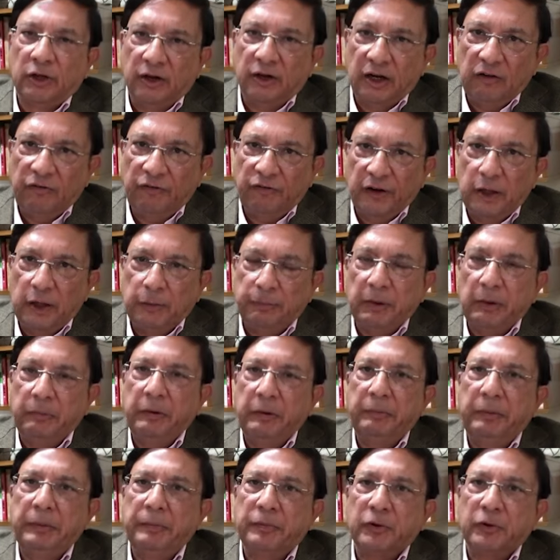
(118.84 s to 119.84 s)
greenfield
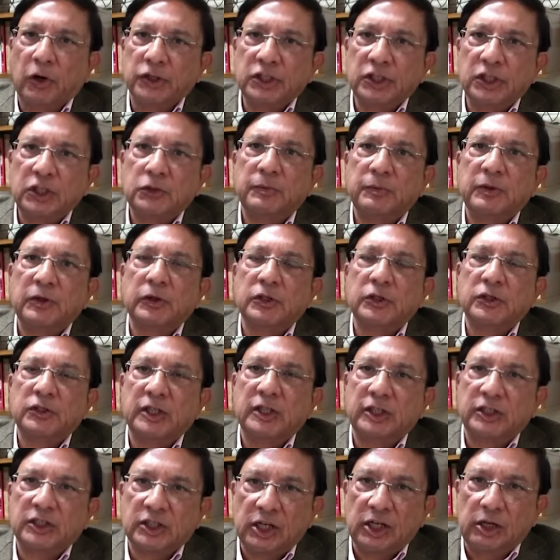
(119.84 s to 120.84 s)
PPP projects because
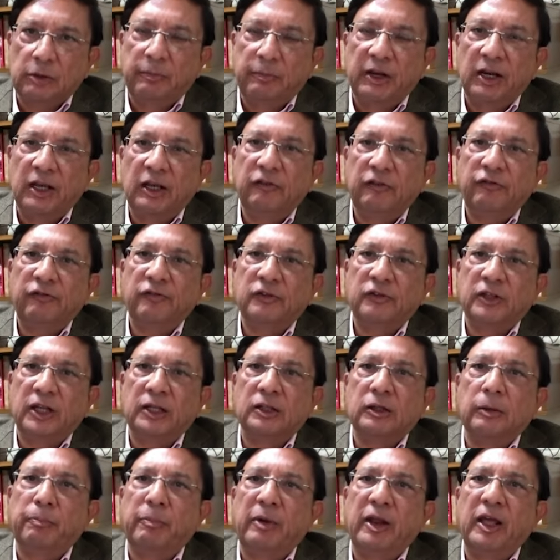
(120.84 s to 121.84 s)
they still believe
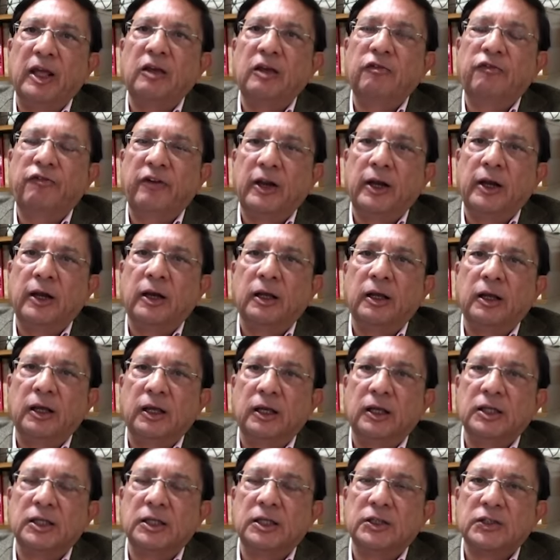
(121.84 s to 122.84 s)
that the playing field
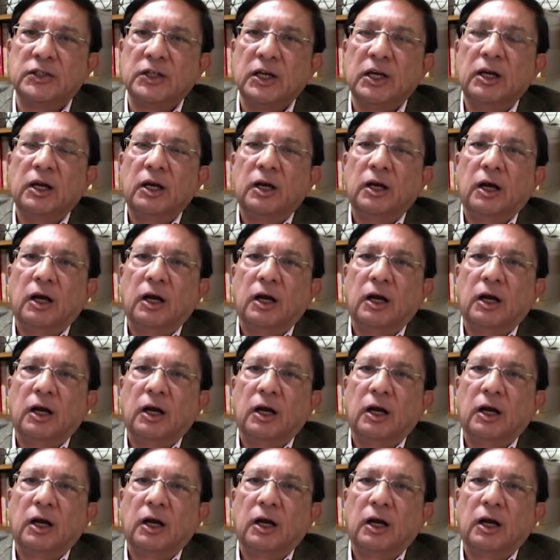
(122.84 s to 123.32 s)
is